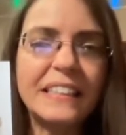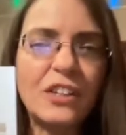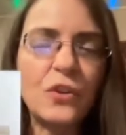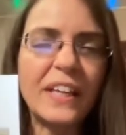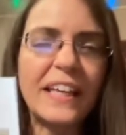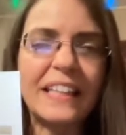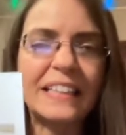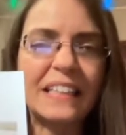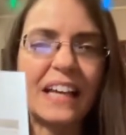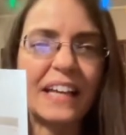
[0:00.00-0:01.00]
You could get
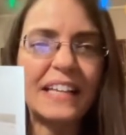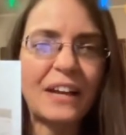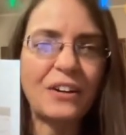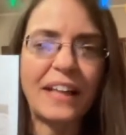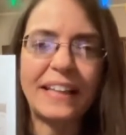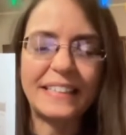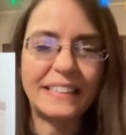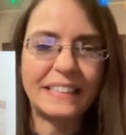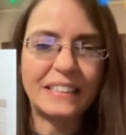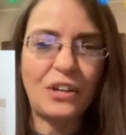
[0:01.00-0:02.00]
a container like this,
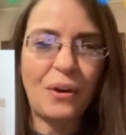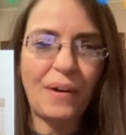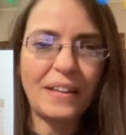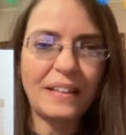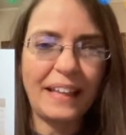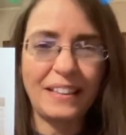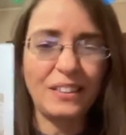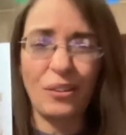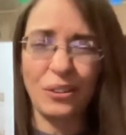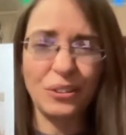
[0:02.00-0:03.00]
at like the
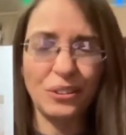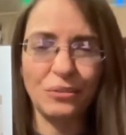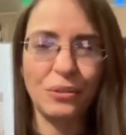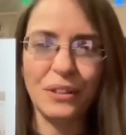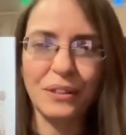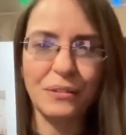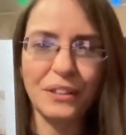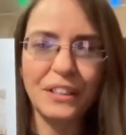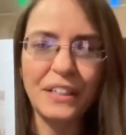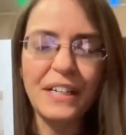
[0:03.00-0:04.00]
dollar store or